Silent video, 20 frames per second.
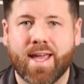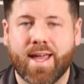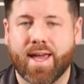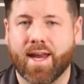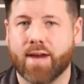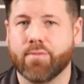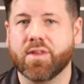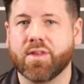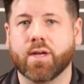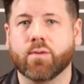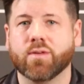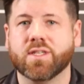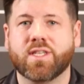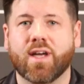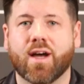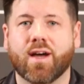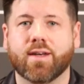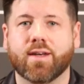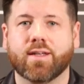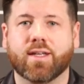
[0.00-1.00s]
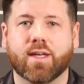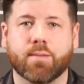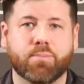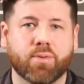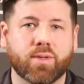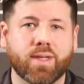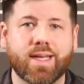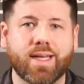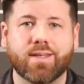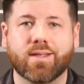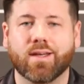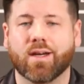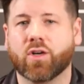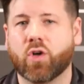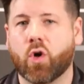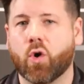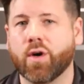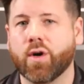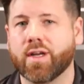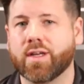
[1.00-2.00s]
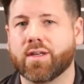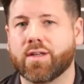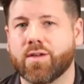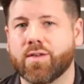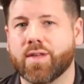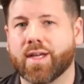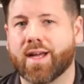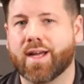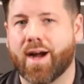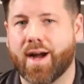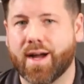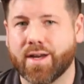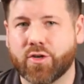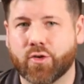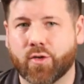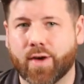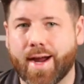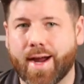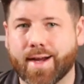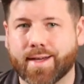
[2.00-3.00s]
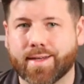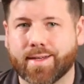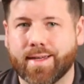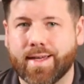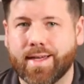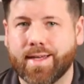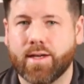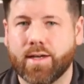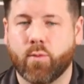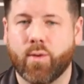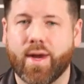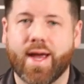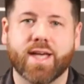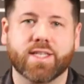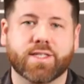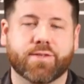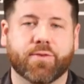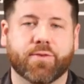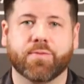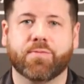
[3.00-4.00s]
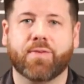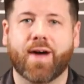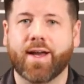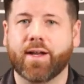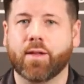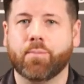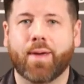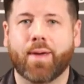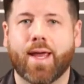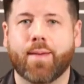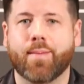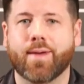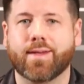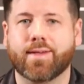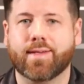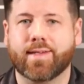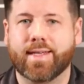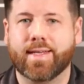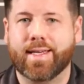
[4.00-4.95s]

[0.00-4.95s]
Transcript: and everything was done complete according to the contract, we ask for final payment